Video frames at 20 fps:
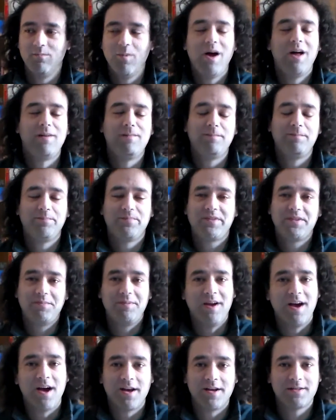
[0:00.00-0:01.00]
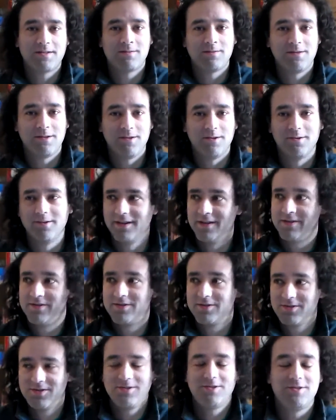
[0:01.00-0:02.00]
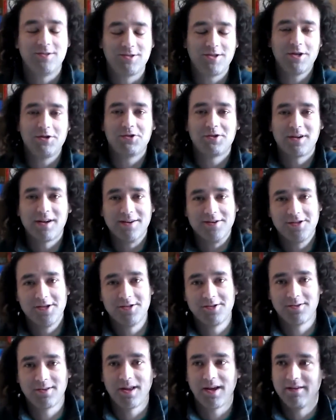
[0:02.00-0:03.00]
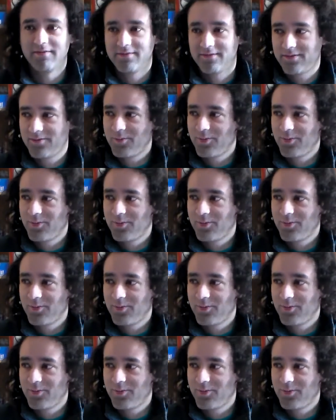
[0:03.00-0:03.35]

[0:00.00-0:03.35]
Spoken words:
well, to be honest with you, it's change your hair, change your life.